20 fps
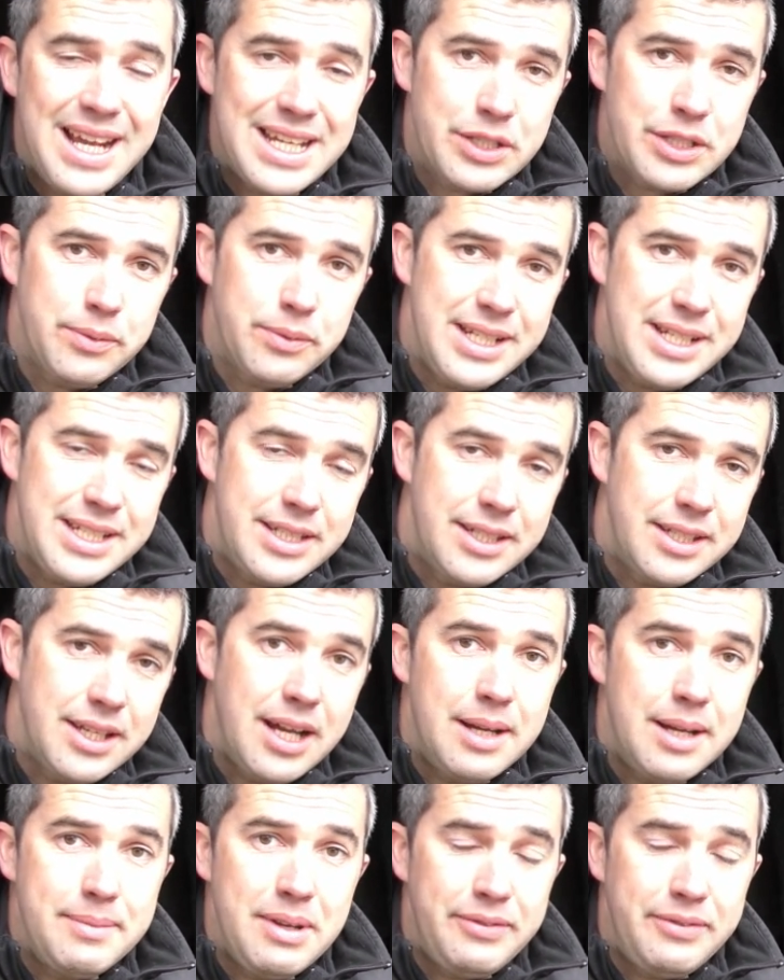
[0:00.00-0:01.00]
As always,
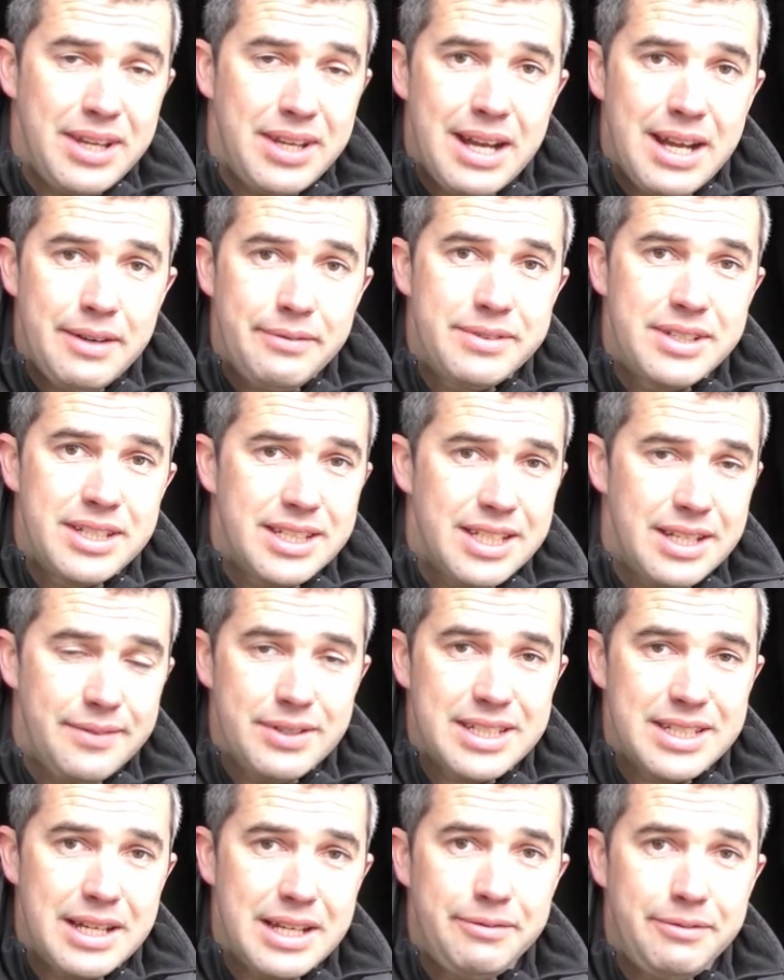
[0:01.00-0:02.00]
if you have, just give
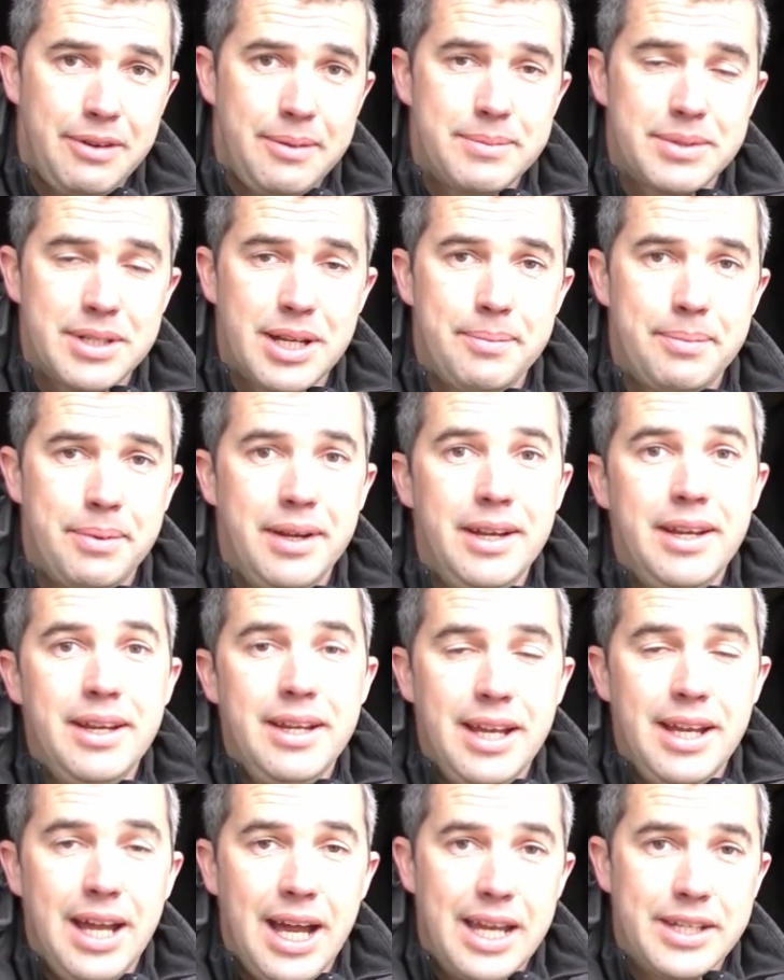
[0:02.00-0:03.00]
us that thumbs up,
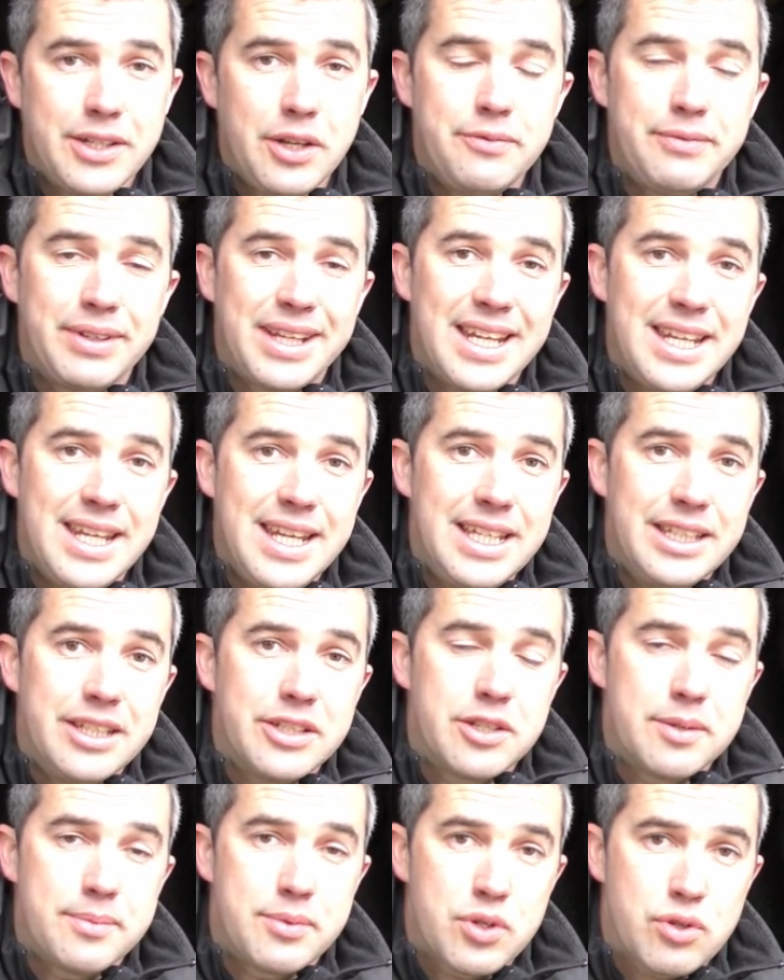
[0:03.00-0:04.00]
and don't forget to hit the
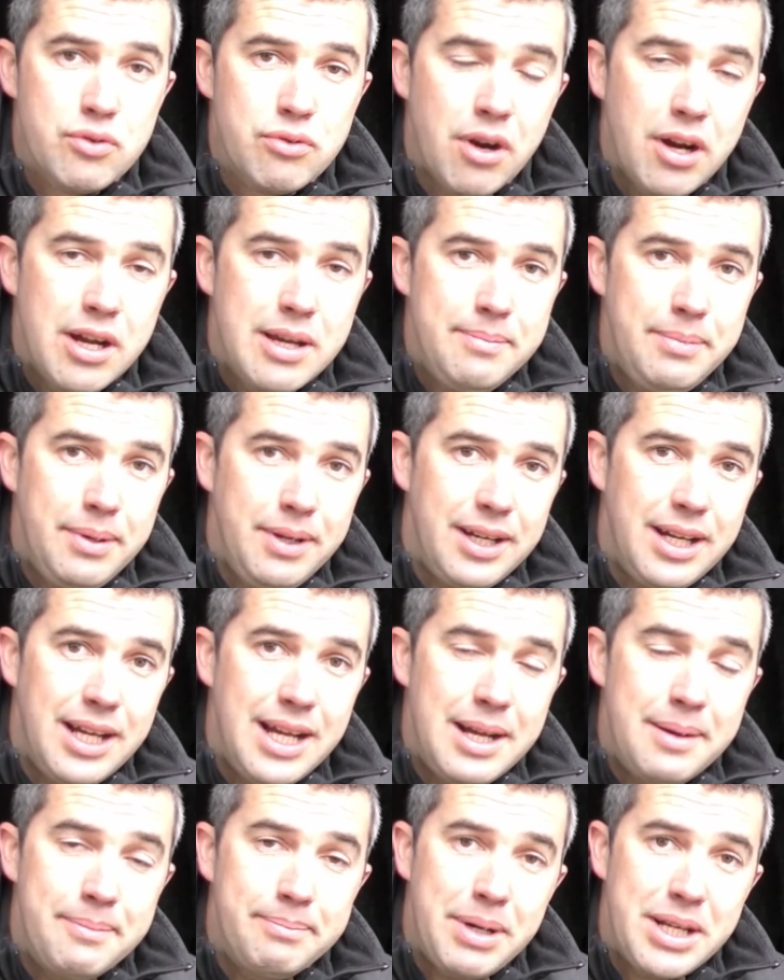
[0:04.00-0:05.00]
subscribe
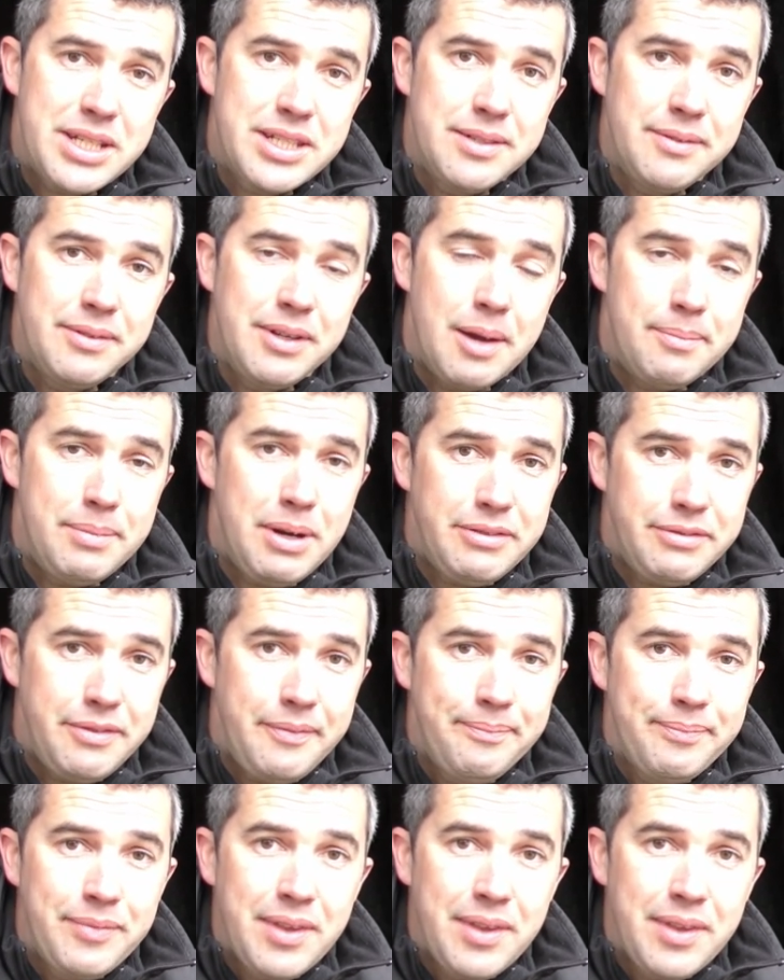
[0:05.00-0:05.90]
button above,